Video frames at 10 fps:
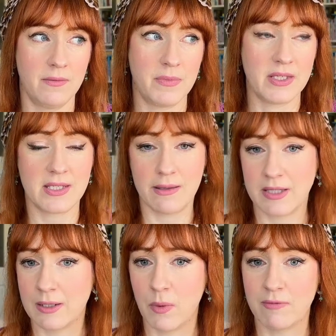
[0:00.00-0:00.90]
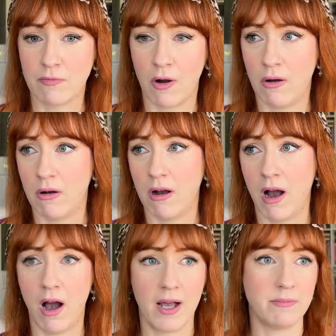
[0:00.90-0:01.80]
something went wrong,
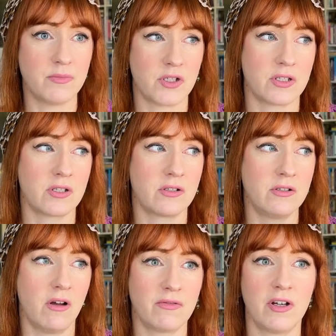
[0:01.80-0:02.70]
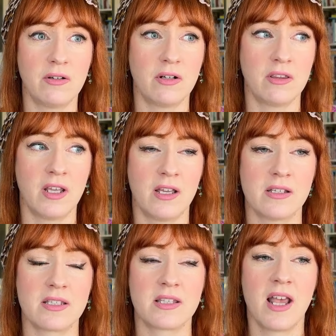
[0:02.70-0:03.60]
I'm just not very good at
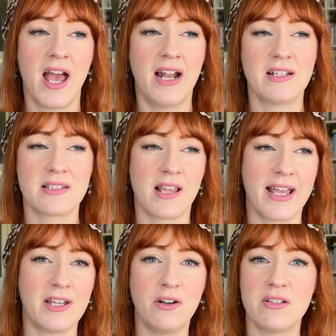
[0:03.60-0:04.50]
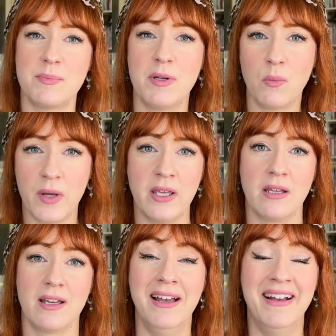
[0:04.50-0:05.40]
this. And it's like, it's been a week.